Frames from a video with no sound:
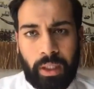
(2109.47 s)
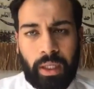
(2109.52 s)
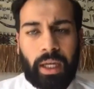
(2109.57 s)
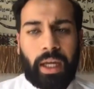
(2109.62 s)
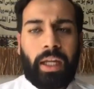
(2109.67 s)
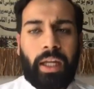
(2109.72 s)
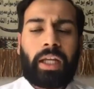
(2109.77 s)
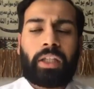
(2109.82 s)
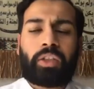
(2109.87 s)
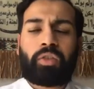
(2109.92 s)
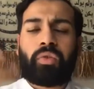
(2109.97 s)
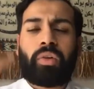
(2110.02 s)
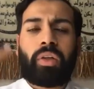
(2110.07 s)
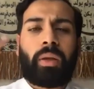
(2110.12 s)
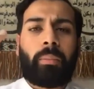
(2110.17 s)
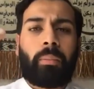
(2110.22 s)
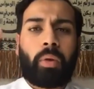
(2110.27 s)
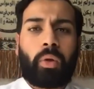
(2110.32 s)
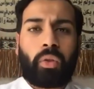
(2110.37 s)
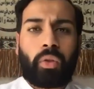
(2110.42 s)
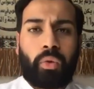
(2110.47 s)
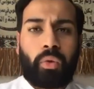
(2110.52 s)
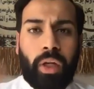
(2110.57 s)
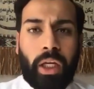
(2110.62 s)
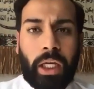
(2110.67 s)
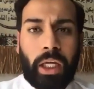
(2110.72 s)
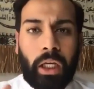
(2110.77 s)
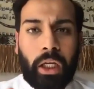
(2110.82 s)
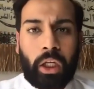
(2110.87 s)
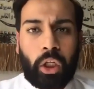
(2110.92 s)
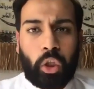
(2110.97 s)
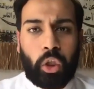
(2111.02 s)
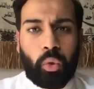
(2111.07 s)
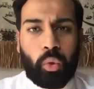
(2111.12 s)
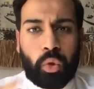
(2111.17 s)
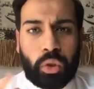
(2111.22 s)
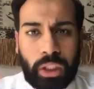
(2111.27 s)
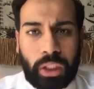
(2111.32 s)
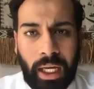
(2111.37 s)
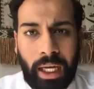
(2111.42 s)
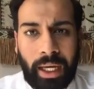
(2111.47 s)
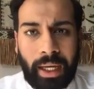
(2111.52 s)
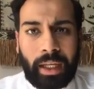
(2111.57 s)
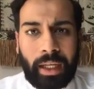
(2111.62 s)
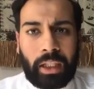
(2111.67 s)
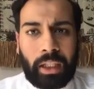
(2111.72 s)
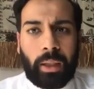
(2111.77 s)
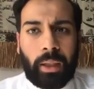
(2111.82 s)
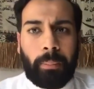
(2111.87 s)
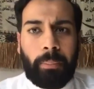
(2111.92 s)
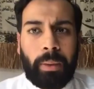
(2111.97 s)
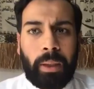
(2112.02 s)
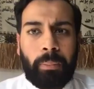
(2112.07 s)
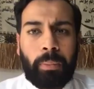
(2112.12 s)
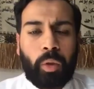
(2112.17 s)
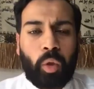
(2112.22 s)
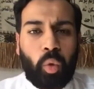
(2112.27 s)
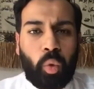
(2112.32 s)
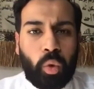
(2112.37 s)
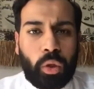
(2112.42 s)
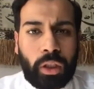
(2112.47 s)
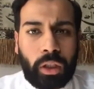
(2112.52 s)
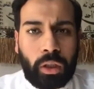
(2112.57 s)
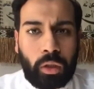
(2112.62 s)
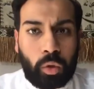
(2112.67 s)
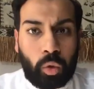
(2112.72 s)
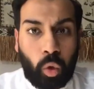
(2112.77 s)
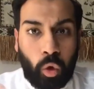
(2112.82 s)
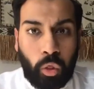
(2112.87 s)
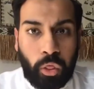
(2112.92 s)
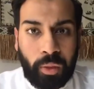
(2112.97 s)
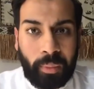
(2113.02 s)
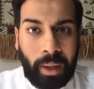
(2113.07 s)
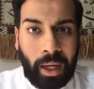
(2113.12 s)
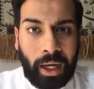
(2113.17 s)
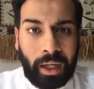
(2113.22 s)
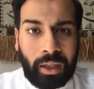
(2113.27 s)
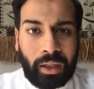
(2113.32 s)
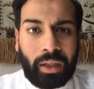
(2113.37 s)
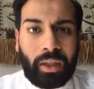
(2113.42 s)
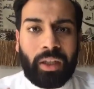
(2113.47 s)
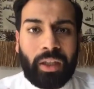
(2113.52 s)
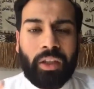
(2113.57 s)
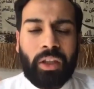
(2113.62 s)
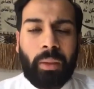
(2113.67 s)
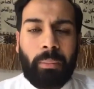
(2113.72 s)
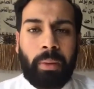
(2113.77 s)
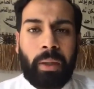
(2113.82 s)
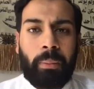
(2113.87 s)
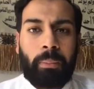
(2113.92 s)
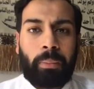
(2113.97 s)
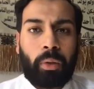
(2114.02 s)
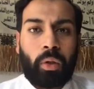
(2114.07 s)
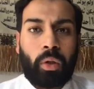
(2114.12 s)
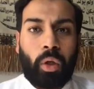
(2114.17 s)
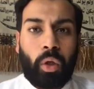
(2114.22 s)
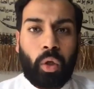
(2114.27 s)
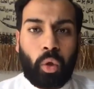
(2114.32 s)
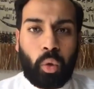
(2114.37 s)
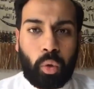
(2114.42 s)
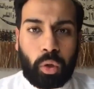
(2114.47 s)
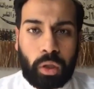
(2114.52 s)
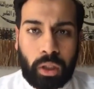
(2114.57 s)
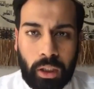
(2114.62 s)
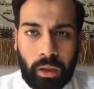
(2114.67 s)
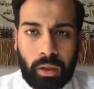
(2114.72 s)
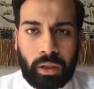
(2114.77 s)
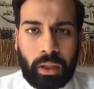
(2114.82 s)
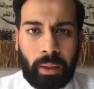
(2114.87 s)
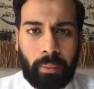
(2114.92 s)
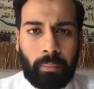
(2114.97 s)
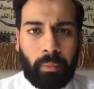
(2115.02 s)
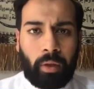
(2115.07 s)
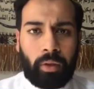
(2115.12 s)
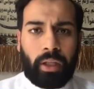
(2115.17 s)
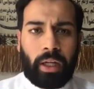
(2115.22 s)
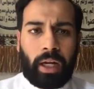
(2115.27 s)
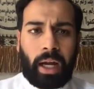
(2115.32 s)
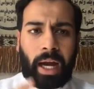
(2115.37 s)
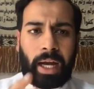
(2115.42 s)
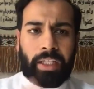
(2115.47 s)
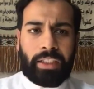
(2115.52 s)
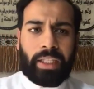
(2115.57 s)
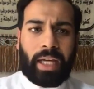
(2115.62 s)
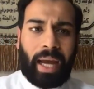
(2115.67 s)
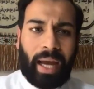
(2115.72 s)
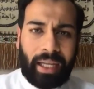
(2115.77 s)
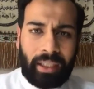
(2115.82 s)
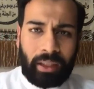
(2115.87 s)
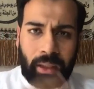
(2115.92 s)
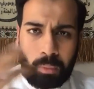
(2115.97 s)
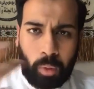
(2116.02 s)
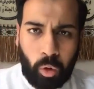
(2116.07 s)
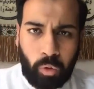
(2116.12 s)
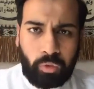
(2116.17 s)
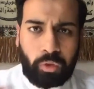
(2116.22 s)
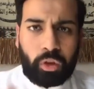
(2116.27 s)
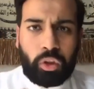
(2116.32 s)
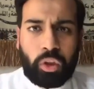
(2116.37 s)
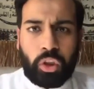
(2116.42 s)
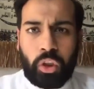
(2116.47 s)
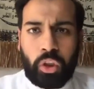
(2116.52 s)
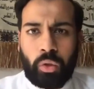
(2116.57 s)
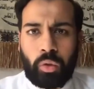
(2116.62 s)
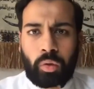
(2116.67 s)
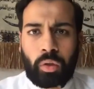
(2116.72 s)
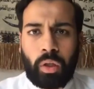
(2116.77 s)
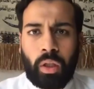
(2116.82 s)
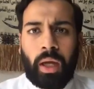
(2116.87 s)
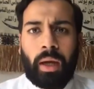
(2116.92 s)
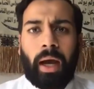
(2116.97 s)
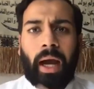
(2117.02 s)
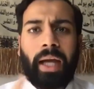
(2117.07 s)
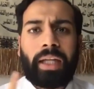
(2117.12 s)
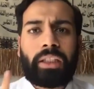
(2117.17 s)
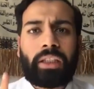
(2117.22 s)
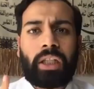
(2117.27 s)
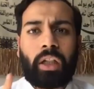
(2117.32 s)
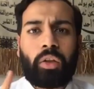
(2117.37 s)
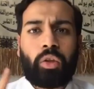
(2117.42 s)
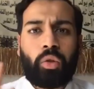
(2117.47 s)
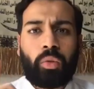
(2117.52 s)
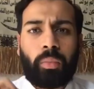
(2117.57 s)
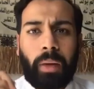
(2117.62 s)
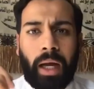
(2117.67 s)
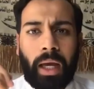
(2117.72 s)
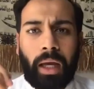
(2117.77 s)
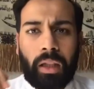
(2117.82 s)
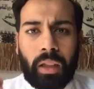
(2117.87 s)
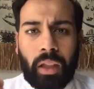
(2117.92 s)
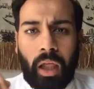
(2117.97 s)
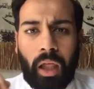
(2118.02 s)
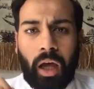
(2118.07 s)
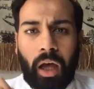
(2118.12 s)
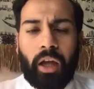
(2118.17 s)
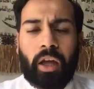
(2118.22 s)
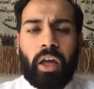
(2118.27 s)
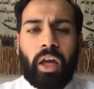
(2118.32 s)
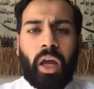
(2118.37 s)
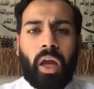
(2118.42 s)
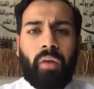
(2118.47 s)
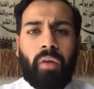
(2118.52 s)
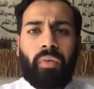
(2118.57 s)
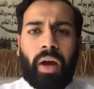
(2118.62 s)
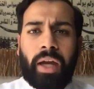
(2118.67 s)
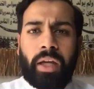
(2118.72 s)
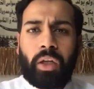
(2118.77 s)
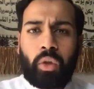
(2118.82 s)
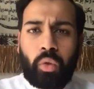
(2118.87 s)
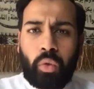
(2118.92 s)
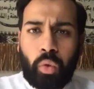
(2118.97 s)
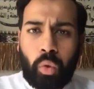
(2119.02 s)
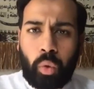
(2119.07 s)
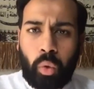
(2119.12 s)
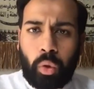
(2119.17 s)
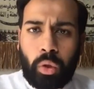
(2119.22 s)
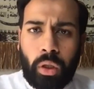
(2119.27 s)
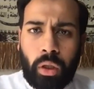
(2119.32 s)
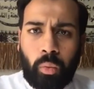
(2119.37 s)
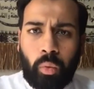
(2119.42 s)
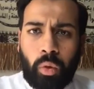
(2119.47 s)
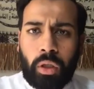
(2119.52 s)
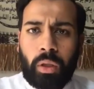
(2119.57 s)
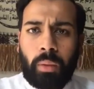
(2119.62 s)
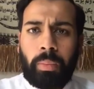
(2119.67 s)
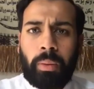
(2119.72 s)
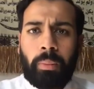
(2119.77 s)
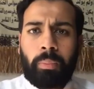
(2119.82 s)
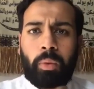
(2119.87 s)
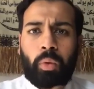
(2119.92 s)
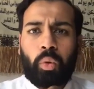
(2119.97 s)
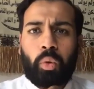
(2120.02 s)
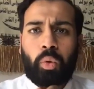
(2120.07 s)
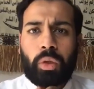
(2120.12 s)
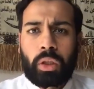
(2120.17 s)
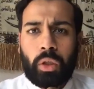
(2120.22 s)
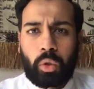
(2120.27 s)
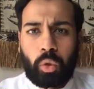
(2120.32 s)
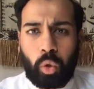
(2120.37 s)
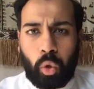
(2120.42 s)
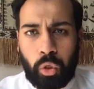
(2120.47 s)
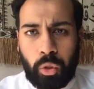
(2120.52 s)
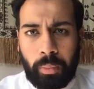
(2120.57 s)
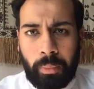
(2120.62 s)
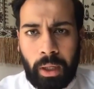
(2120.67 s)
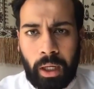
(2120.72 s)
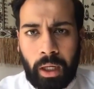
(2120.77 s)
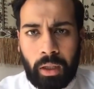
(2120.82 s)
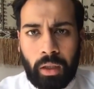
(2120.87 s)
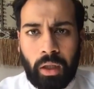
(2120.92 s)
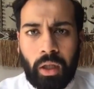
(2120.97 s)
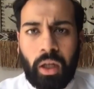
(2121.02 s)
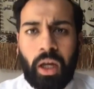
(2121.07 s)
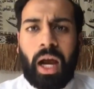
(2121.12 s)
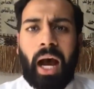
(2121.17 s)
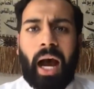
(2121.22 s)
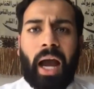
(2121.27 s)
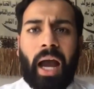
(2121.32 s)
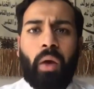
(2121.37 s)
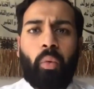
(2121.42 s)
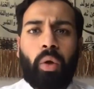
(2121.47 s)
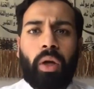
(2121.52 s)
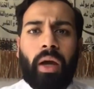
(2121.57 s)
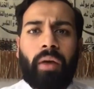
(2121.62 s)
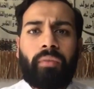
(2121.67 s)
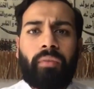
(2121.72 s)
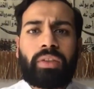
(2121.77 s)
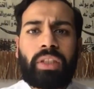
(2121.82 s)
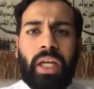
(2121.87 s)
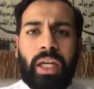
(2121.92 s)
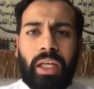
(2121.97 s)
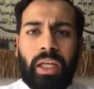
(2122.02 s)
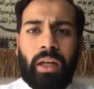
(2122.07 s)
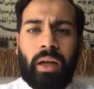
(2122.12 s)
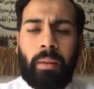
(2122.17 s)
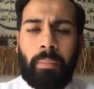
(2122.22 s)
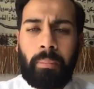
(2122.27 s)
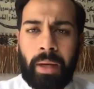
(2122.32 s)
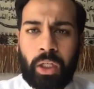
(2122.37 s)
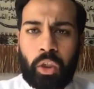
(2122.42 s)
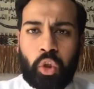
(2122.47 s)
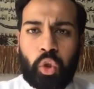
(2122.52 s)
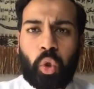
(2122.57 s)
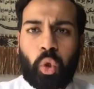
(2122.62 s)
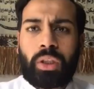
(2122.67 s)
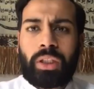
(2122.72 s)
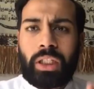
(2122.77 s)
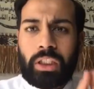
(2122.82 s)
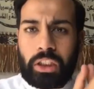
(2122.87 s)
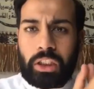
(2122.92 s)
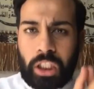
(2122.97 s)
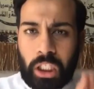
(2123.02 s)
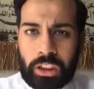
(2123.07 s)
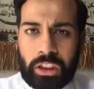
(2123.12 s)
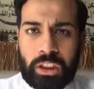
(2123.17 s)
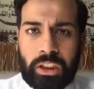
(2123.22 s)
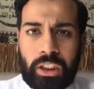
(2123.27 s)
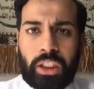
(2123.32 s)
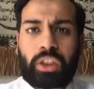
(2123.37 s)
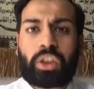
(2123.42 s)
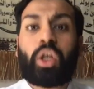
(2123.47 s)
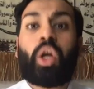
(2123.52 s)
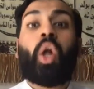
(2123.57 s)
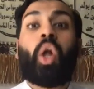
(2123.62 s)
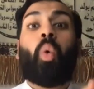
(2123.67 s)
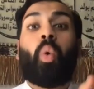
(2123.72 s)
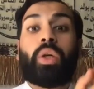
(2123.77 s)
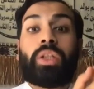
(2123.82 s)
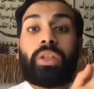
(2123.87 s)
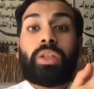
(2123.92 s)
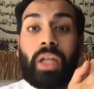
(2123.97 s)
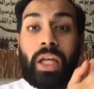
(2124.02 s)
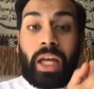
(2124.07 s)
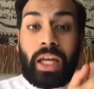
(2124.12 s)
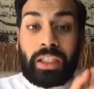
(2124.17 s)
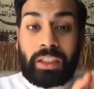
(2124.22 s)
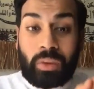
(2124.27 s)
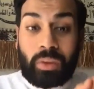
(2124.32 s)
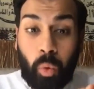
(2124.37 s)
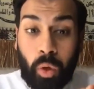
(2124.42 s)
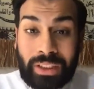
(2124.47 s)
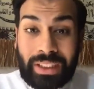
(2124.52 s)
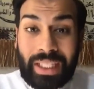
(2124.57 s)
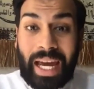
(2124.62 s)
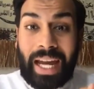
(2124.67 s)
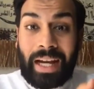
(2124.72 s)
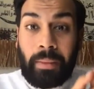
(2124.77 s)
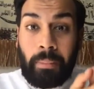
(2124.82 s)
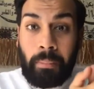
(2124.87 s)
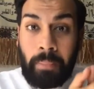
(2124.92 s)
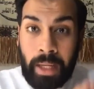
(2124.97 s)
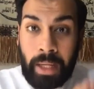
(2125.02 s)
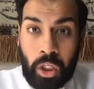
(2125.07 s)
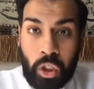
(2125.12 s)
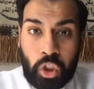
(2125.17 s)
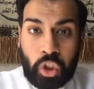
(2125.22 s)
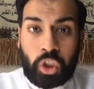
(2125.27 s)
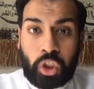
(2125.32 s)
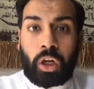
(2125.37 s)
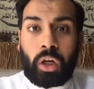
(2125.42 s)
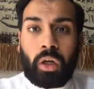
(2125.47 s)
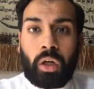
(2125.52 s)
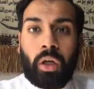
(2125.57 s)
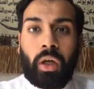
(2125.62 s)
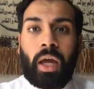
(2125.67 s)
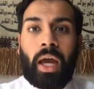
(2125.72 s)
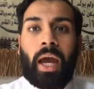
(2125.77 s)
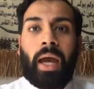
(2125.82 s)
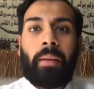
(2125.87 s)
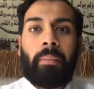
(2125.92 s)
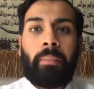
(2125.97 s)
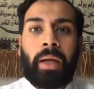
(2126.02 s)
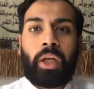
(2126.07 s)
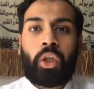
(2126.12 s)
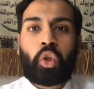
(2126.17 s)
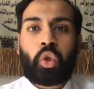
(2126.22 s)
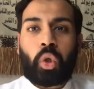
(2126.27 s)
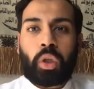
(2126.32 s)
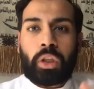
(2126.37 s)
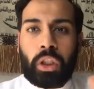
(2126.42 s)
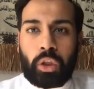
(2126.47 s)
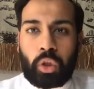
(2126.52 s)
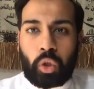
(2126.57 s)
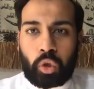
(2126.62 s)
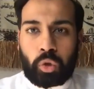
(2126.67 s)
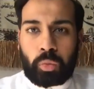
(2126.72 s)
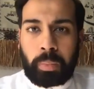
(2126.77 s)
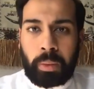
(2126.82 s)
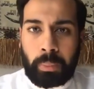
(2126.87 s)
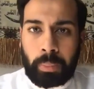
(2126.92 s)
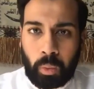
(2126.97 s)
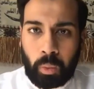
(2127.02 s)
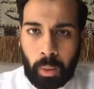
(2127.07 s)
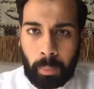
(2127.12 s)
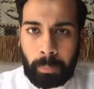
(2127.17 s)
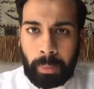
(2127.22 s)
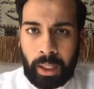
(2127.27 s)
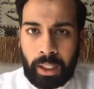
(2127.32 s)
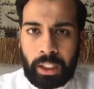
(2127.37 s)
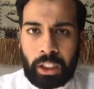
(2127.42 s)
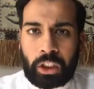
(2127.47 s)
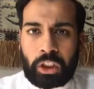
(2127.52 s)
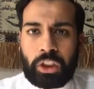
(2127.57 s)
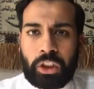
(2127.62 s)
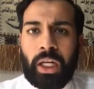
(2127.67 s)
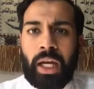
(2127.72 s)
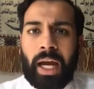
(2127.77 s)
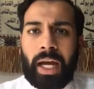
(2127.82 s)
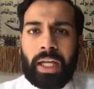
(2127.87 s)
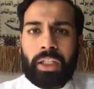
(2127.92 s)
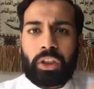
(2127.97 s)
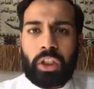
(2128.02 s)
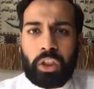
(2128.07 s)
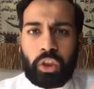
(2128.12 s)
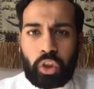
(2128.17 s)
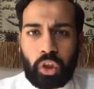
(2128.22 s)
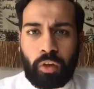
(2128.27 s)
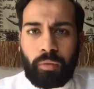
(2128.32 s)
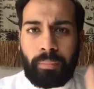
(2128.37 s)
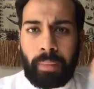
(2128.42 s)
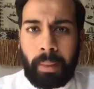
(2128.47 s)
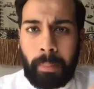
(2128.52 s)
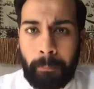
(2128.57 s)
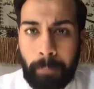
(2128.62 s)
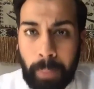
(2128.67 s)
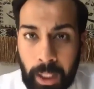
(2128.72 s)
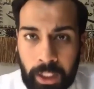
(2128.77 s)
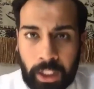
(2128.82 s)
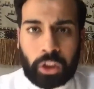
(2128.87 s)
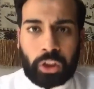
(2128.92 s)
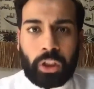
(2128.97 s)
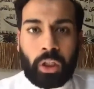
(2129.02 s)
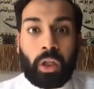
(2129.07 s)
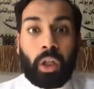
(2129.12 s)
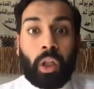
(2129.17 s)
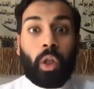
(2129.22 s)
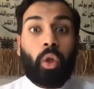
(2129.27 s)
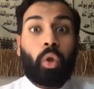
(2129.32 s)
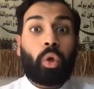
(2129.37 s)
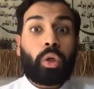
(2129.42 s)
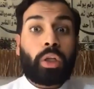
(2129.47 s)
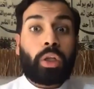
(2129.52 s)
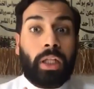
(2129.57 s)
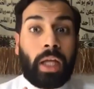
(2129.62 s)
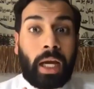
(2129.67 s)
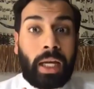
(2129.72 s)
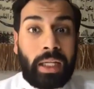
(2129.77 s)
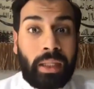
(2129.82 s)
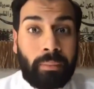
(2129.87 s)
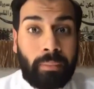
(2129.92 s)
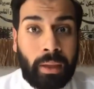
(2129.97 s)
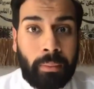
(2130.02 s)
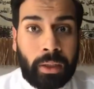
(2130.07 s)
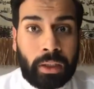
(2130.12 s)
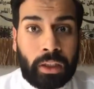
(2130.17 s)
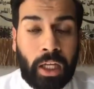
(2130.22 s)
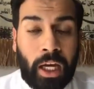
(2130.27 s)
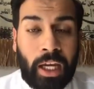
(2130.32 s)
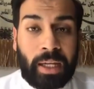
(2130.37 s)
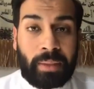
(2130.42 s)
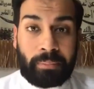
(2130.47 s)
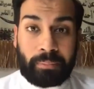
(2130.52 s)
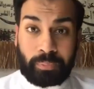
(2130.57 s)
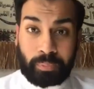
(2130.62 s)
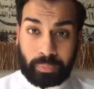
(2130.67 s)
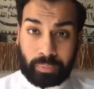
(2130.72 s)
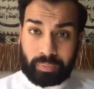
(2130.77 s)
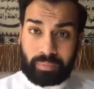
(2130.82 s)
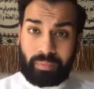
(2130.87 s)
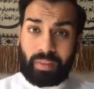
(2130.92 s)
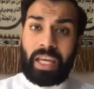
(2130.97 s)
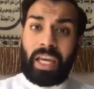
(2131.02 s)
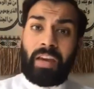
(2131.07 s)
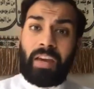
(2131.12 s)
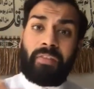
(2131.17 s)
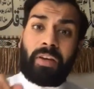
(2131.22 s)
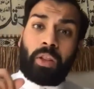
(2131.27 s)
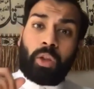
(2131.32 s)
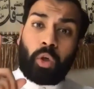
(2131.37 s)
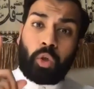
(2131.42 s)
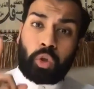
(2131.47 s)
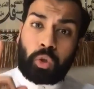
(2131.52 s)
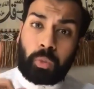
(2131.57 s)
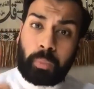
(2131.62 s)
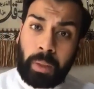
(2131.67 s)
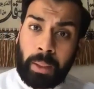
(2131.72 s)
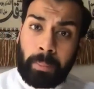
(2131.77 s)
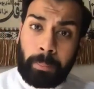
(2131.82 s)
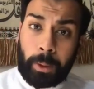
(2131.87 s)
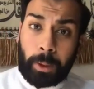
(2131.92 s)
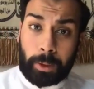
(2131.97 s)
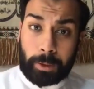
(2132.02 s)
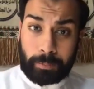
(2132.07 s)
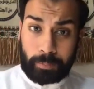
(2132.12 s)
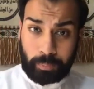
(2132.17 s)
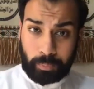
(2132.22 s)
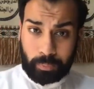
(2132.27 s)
And as for number three, you say the people who killed Uthman, the people who killed them, that I hand them over to you. I tell you by Allah, if I knew who were the people who killed Uthman, I would have taken and made sure that justice was administered and made sure that those people were punished as they should have been punished. Look at Ali ibn Abi Talib. Even those people